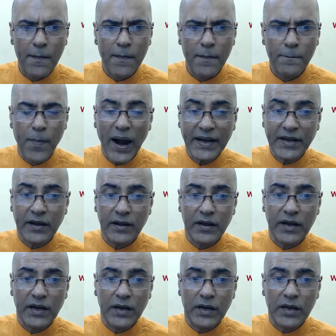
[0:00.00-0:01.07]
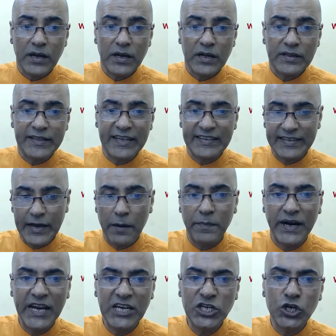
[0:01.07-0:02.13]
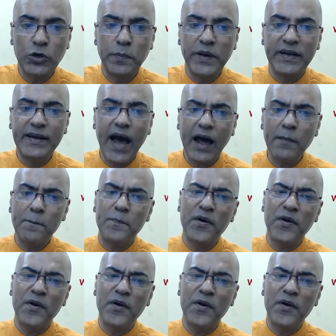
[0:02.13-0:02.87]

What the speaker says: But this remedy should be done